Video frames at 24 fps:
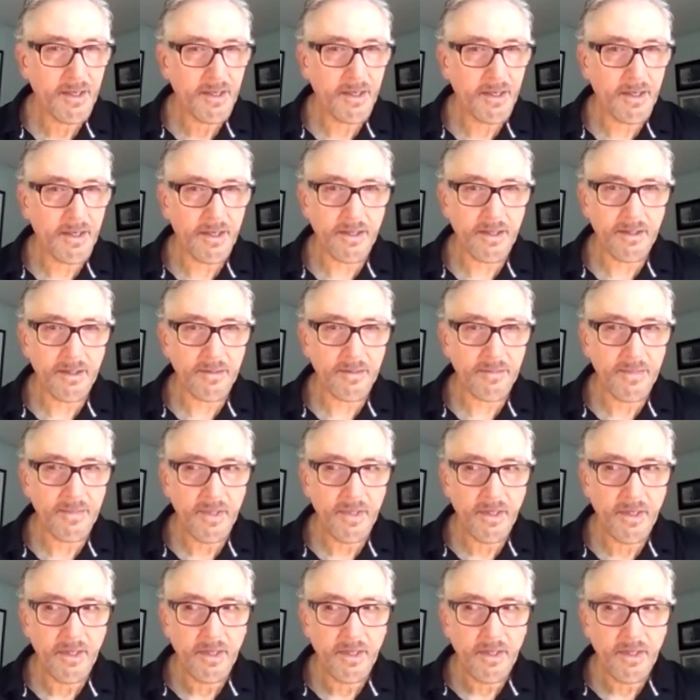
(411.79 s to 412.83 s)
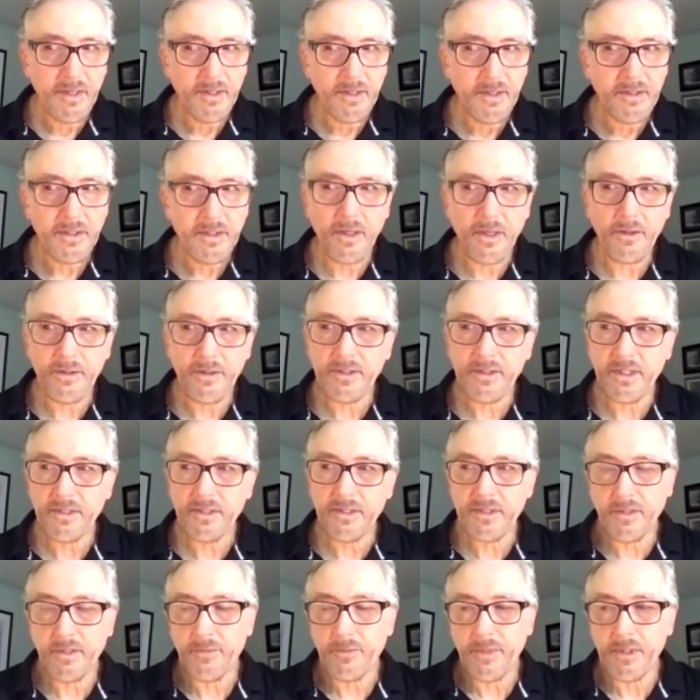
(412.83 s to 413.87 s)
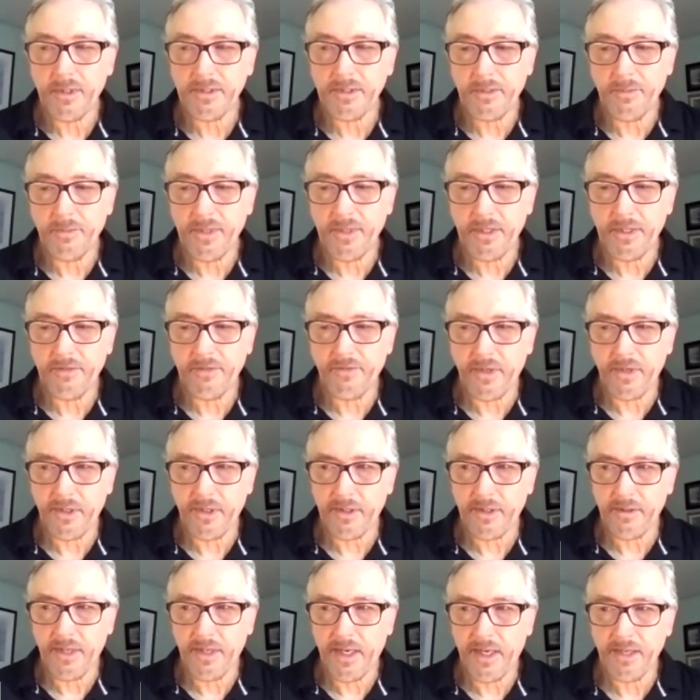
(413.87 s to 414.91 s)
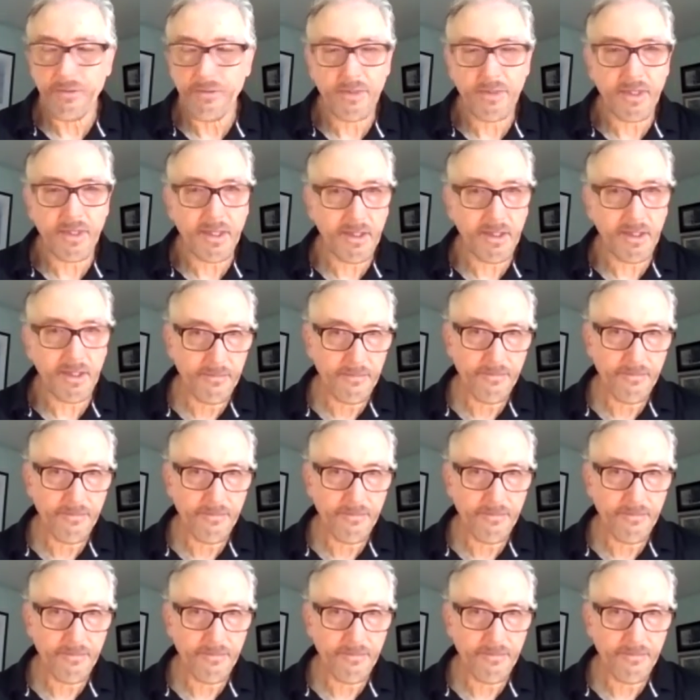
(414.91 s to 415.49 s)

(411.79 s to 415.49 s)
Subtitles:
So it's a bit of an irony.